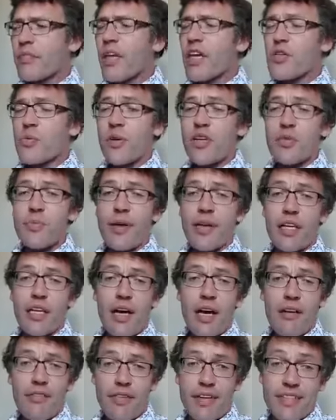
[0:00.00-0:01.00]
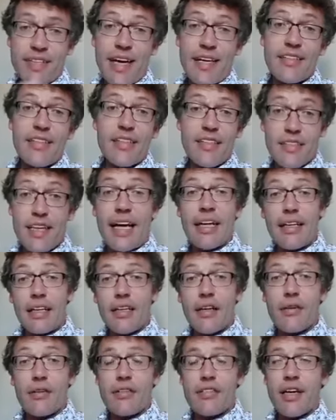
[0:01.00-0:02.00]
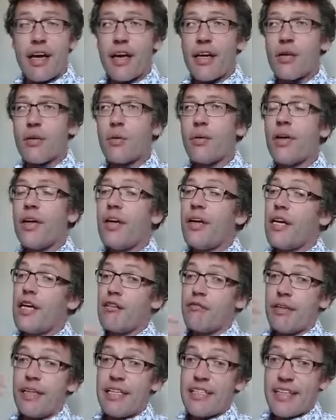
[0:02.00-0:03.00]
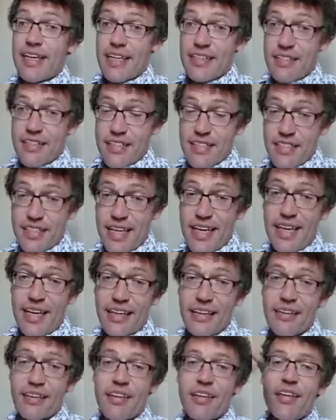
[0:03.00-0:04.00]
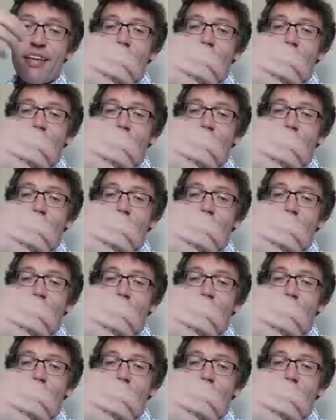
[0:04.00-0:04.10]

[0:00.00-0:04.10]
as well as being a fantastic standalone tale, it really sets a scene